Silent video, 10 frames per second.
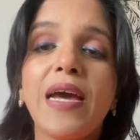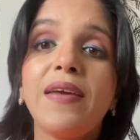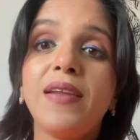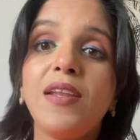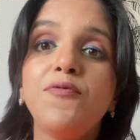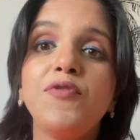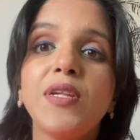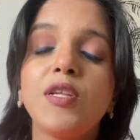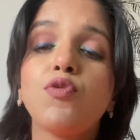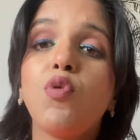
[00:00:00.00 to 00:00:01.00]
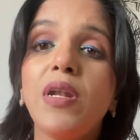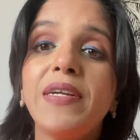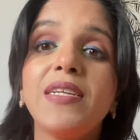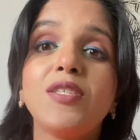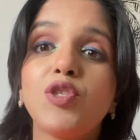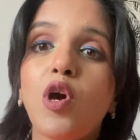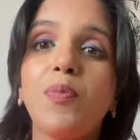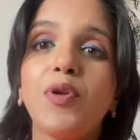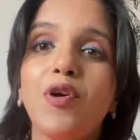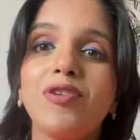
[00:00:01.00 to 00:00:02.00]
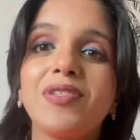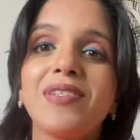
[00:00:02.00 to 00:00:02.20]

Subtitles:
I really feel the quality is top notch.